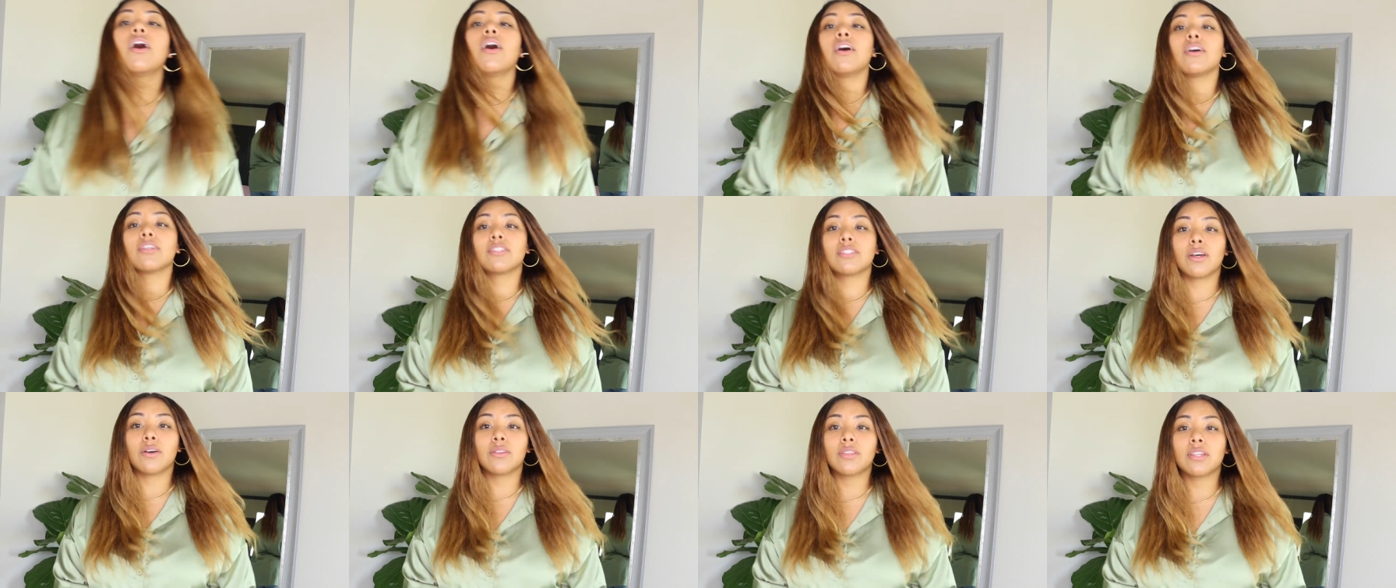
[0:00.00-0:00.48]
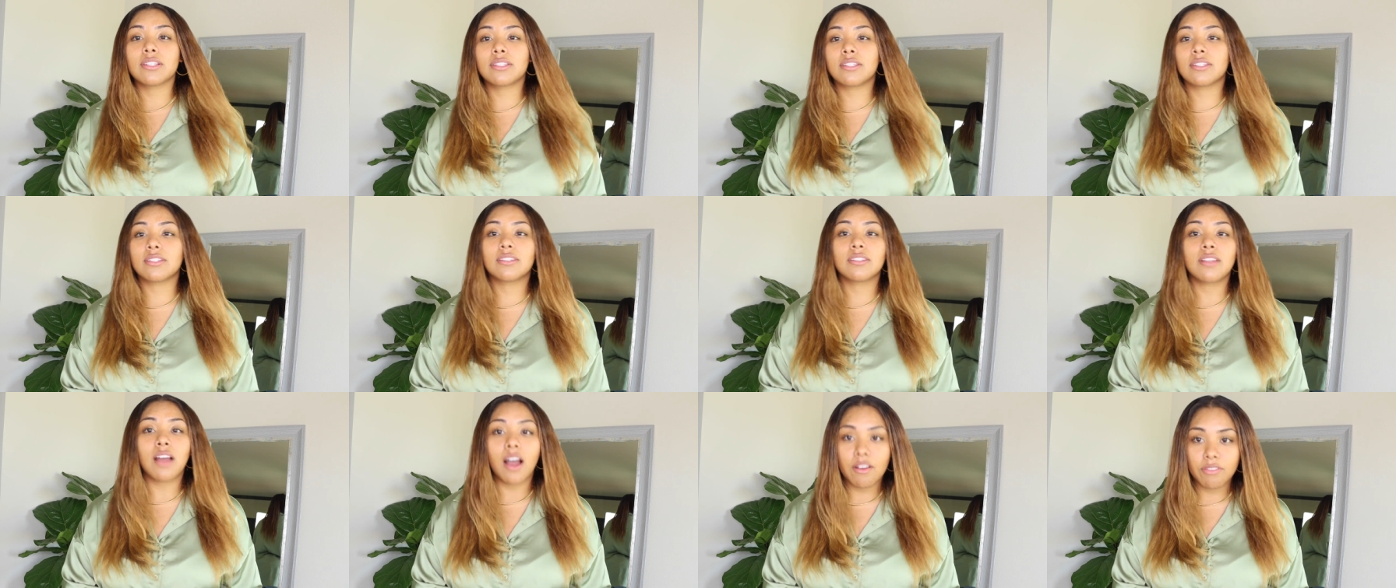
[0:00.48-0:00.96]
Also, this
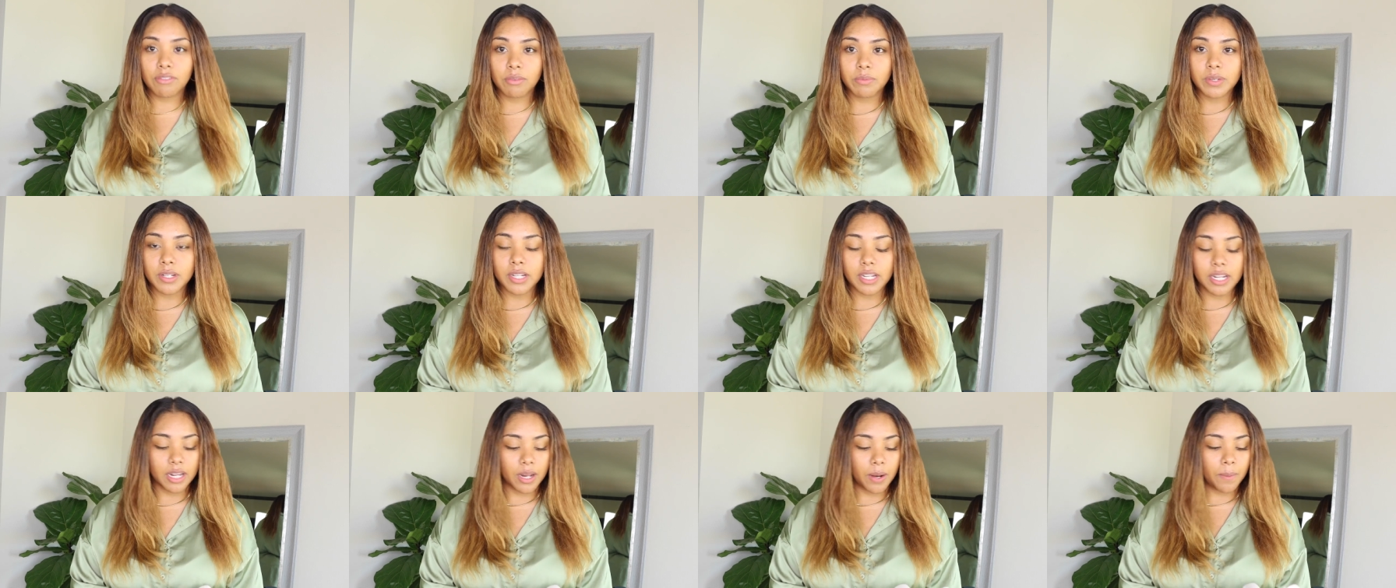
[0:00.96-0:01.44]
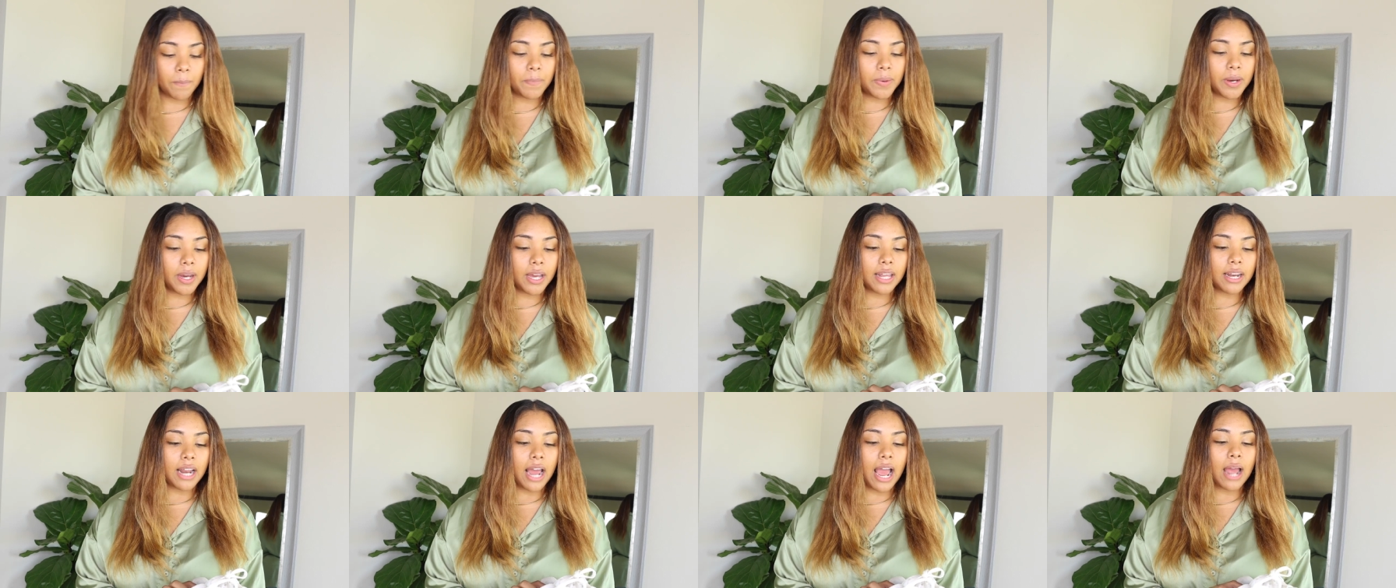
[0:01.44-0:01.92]
is not from Shein,
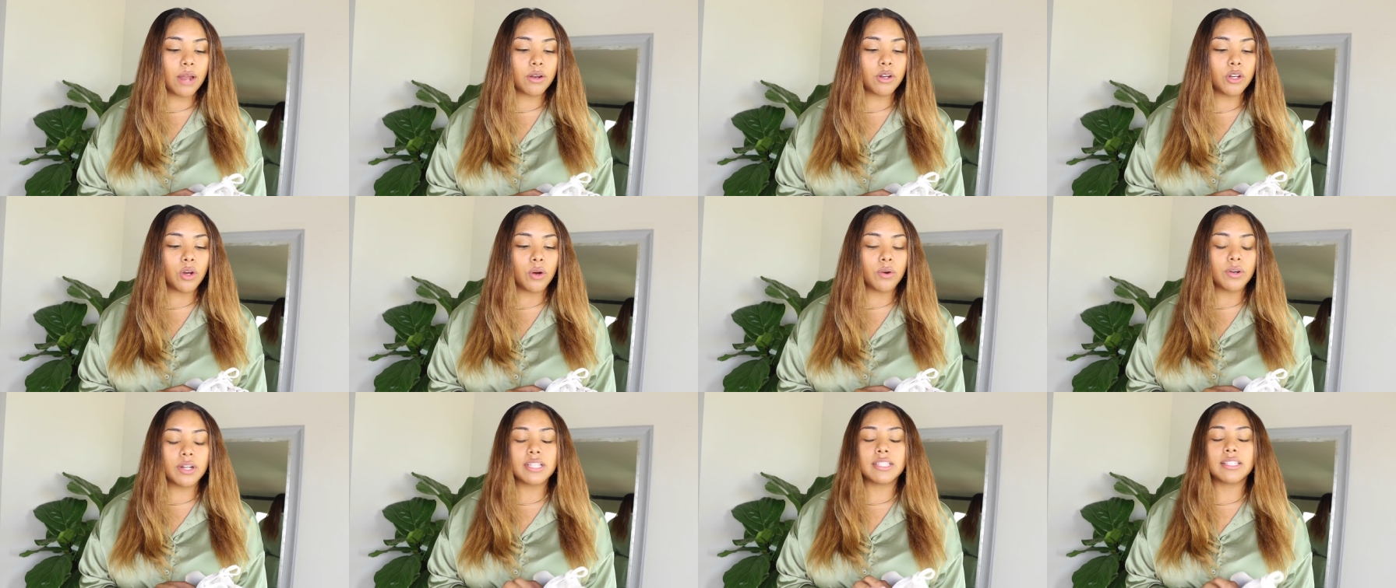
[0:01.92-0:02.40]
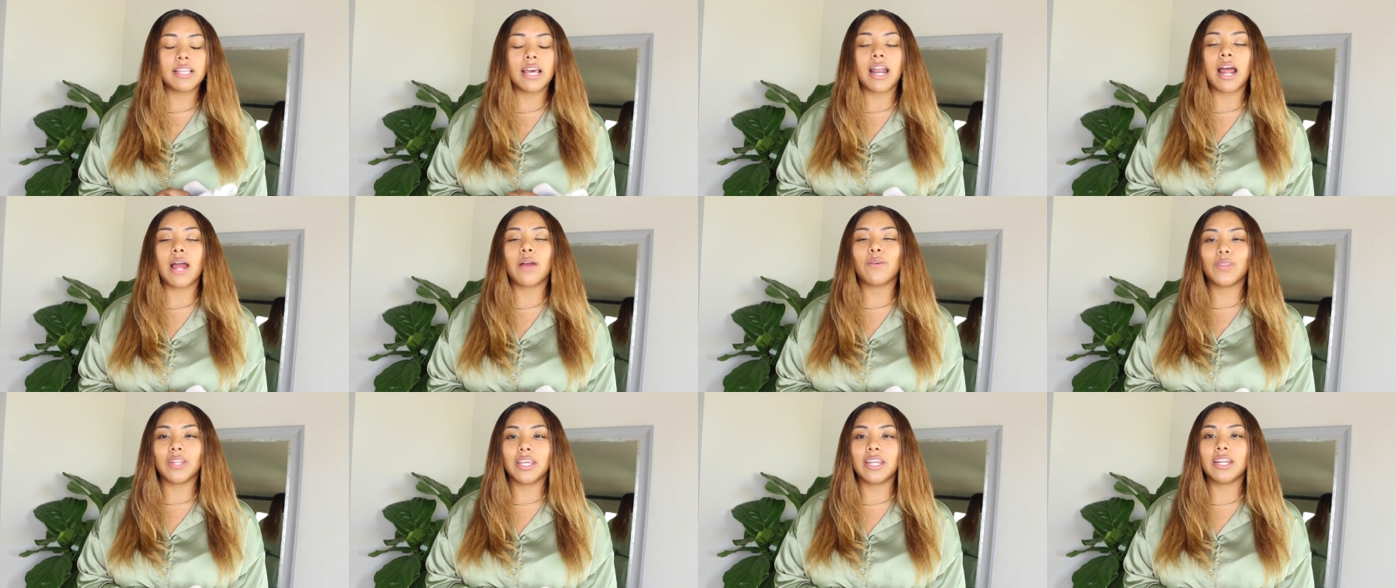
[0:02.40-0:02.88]
but I noticed that
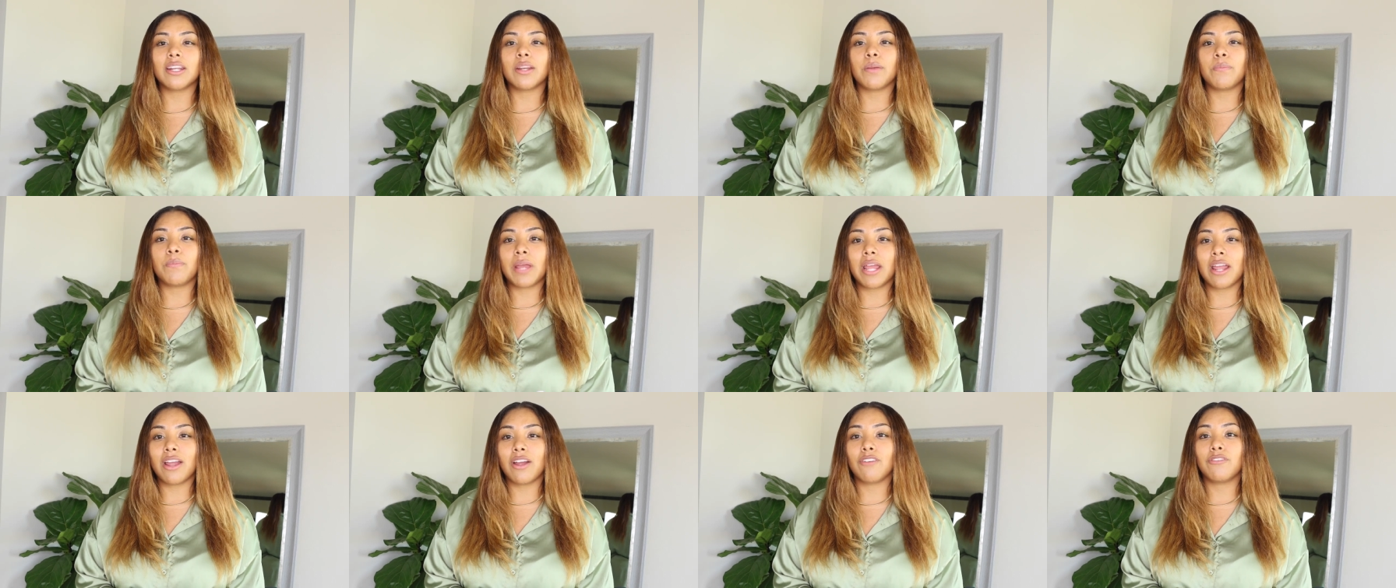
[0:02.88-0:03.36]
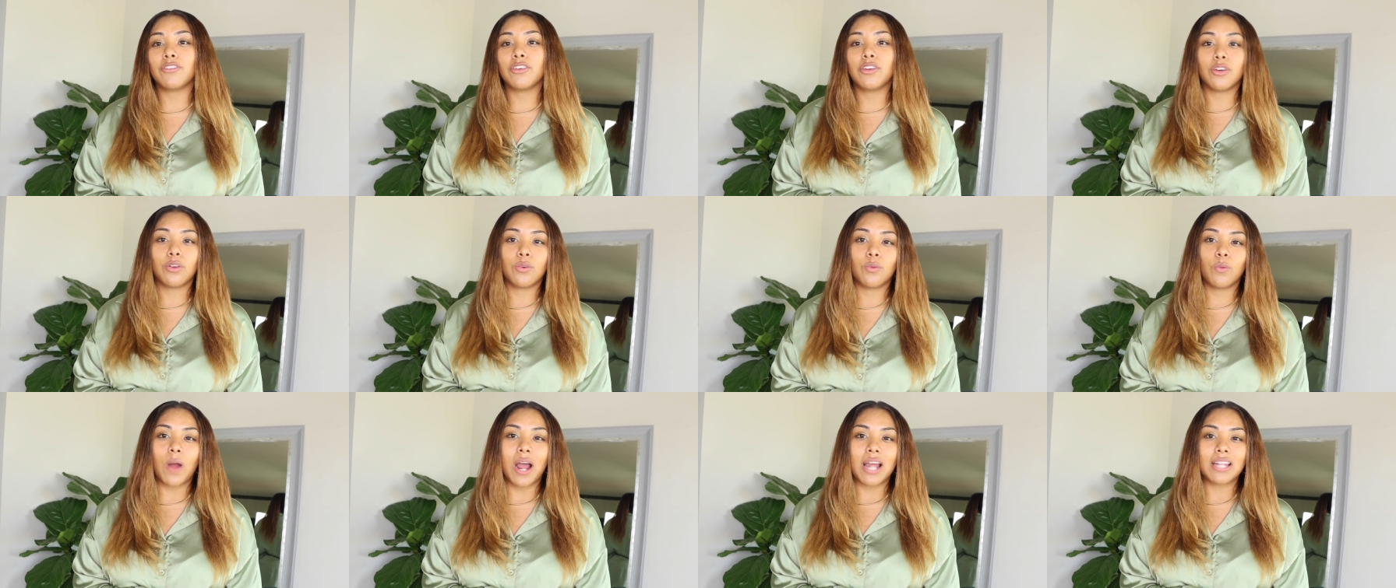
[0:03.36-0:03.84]
I needed a pair of
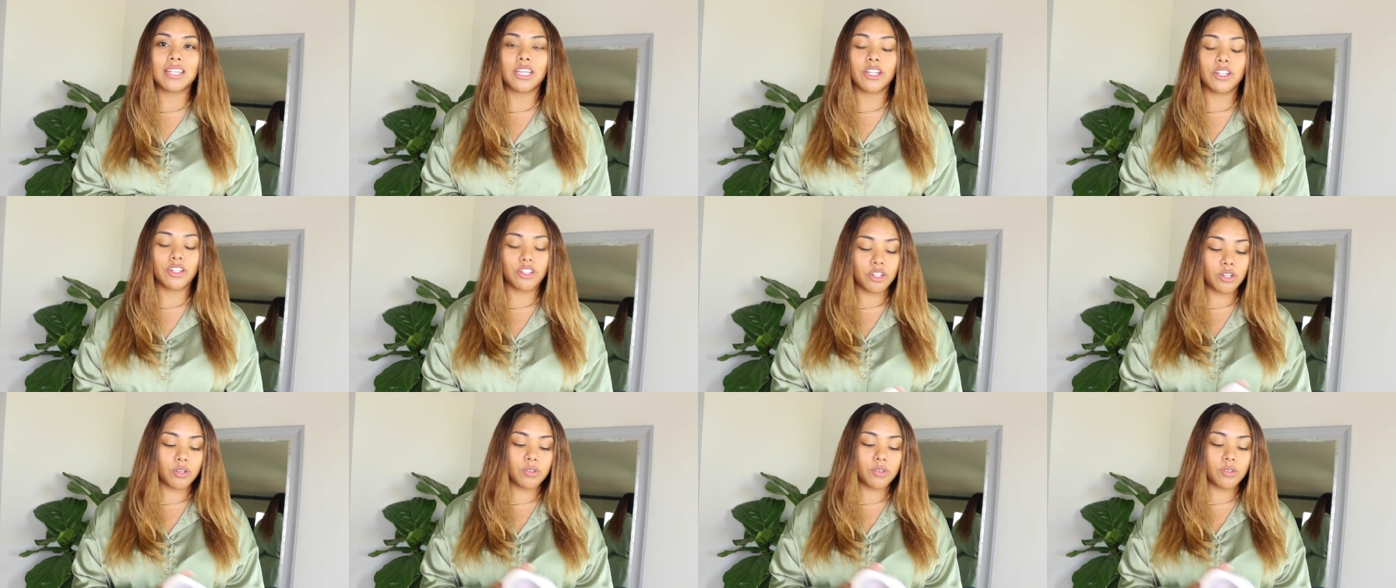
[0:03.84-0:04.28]
good white tennis